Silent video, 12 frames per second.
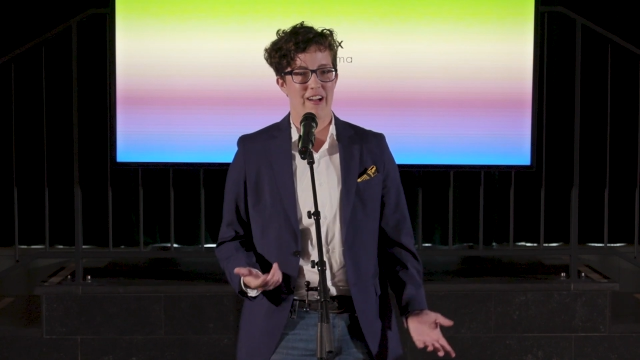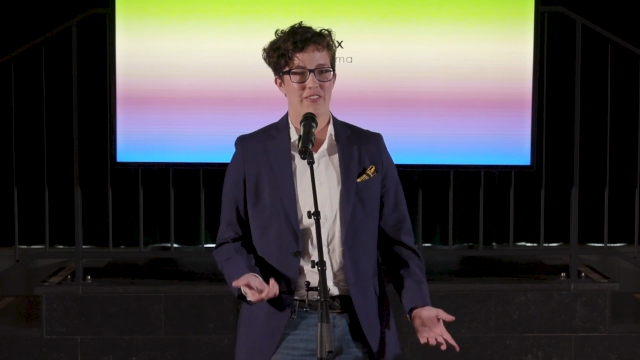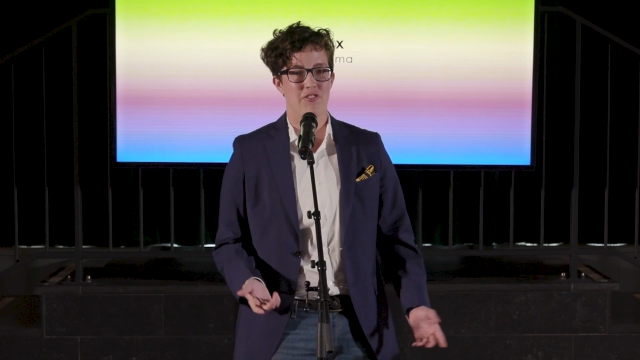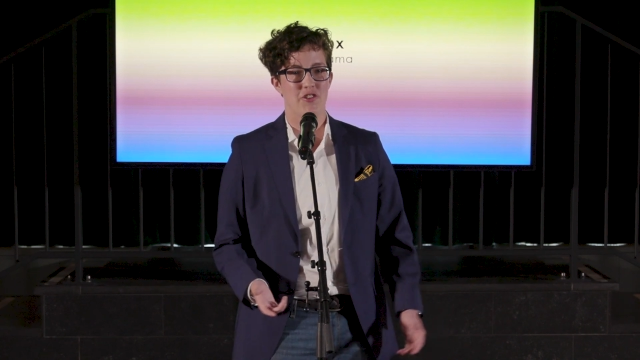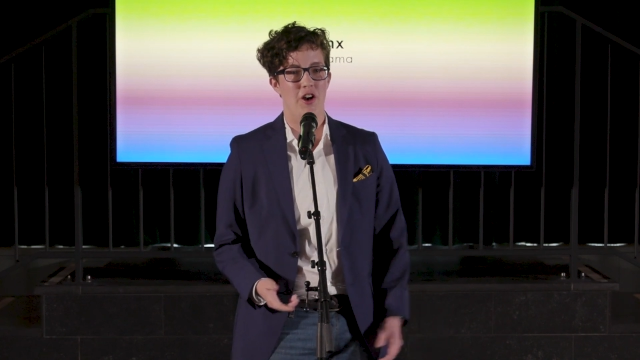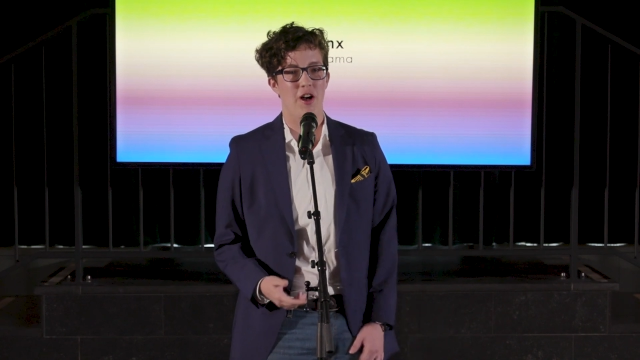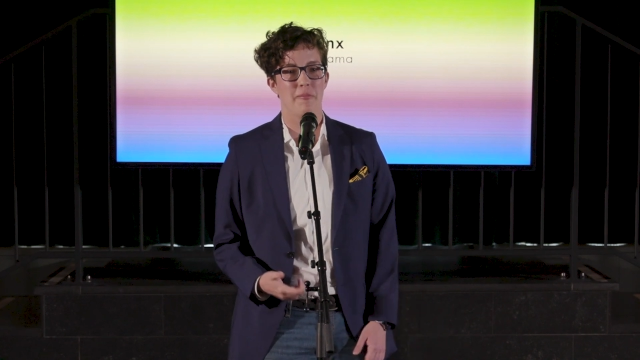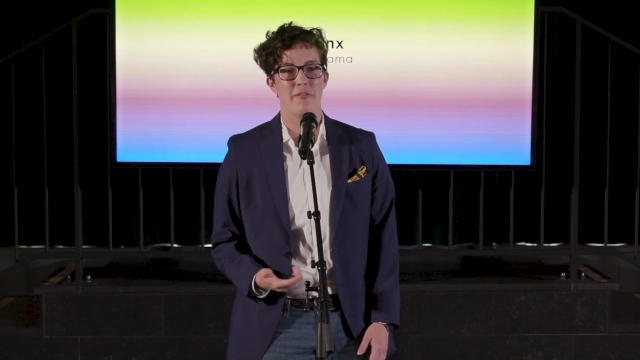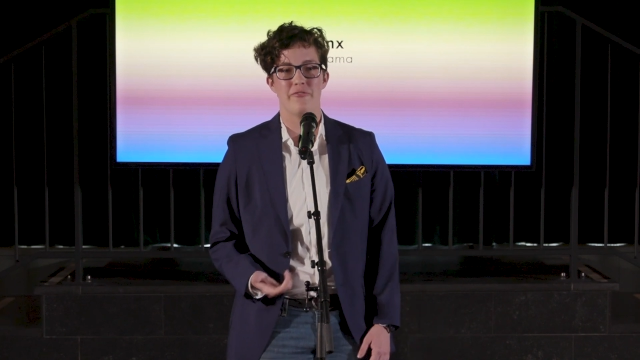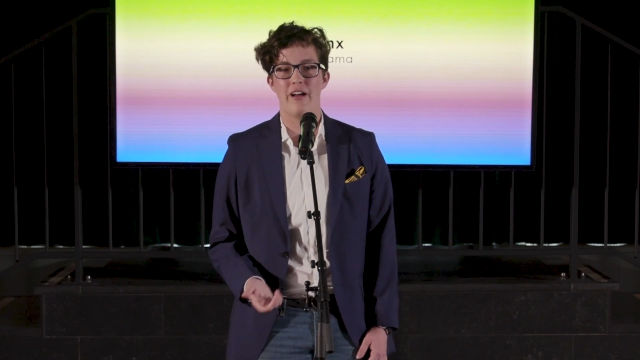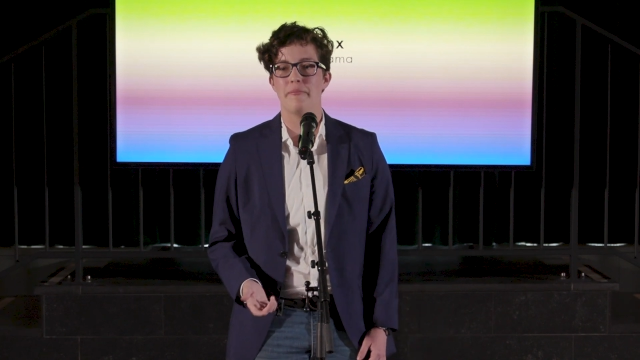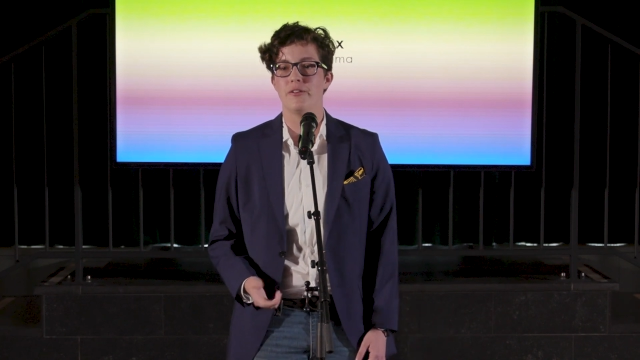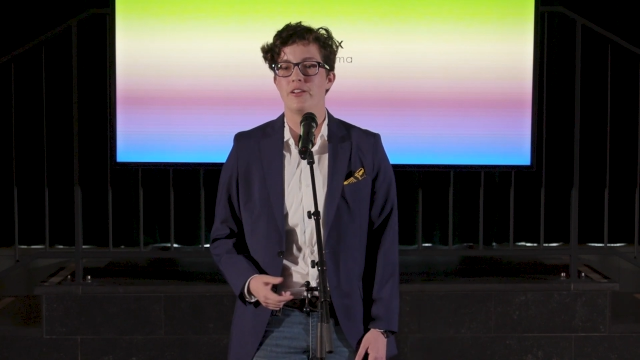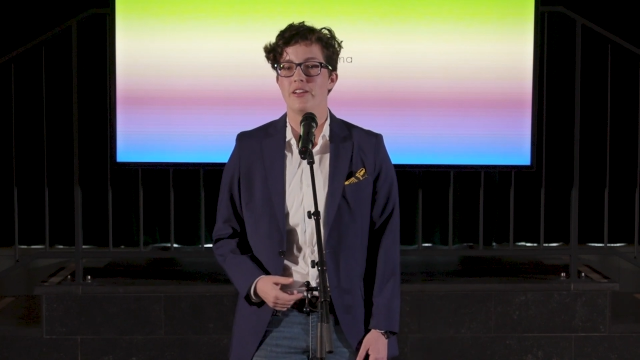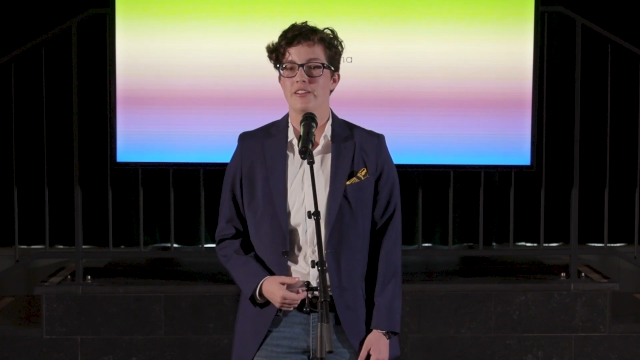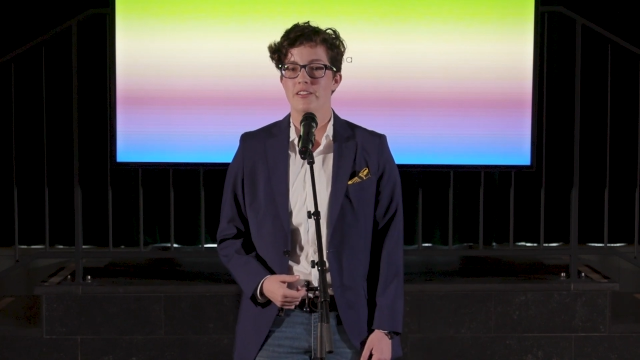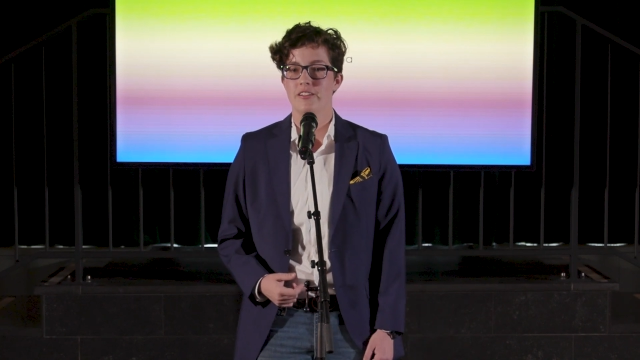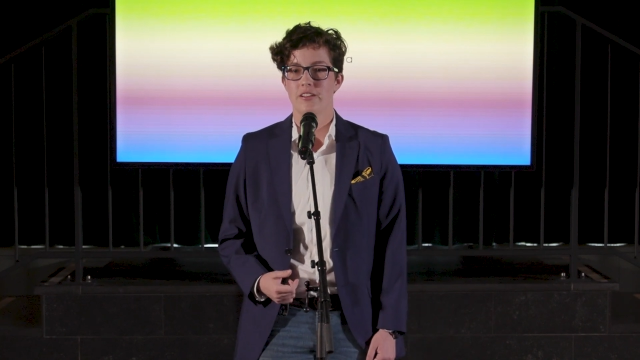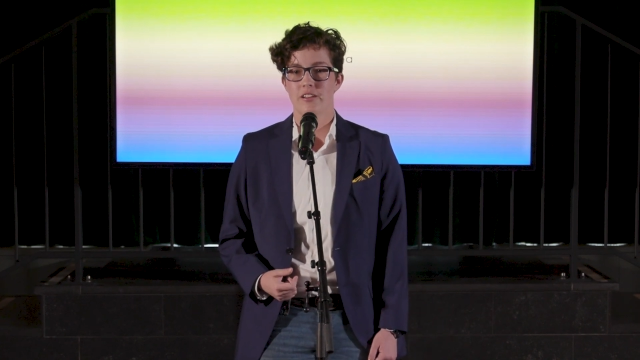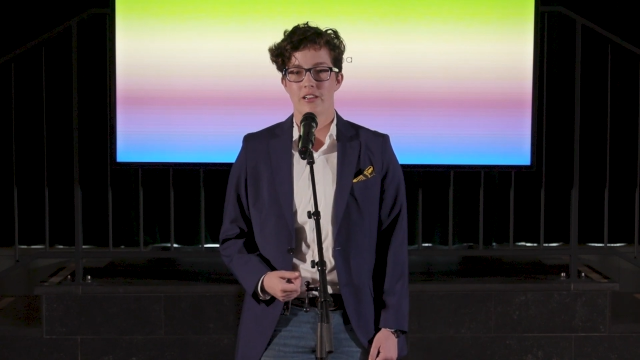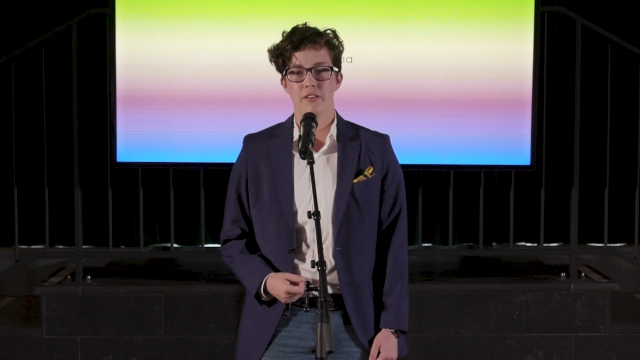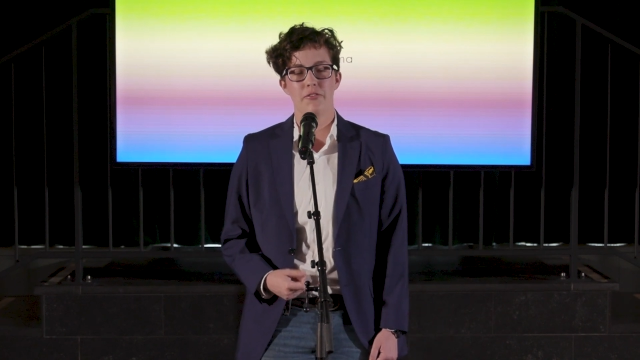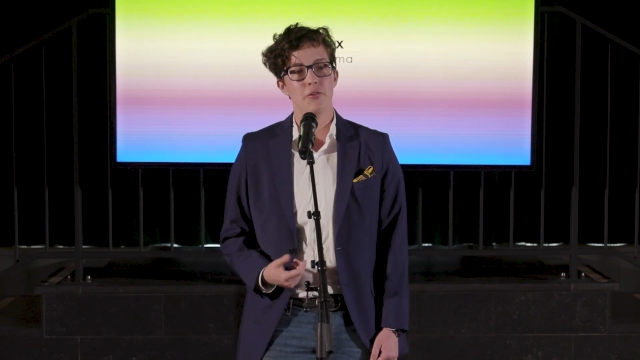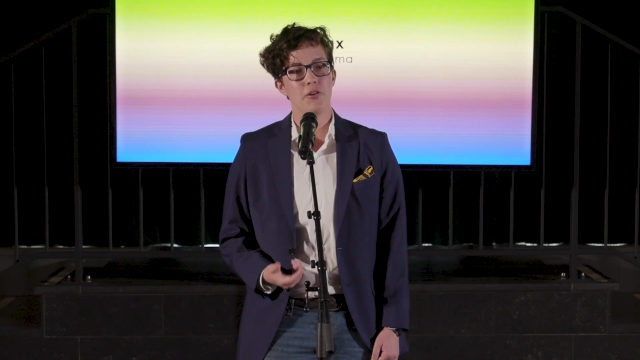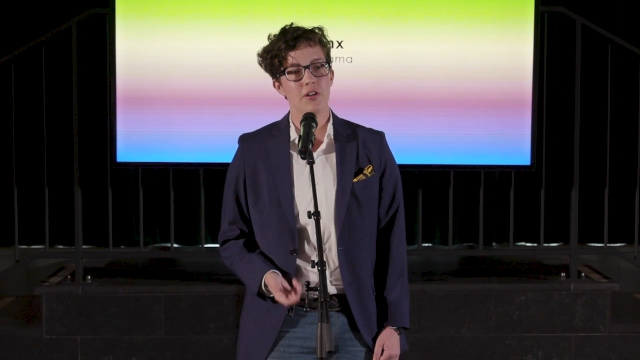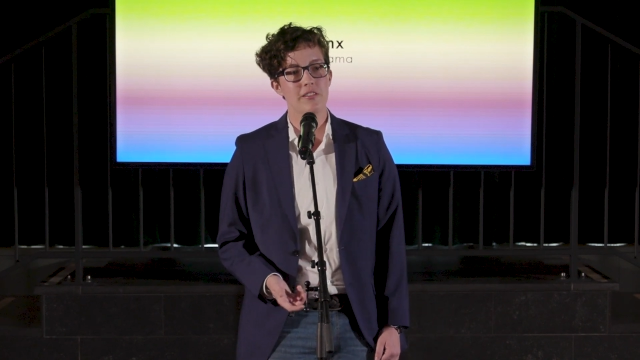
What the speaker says: have a job, a family, live through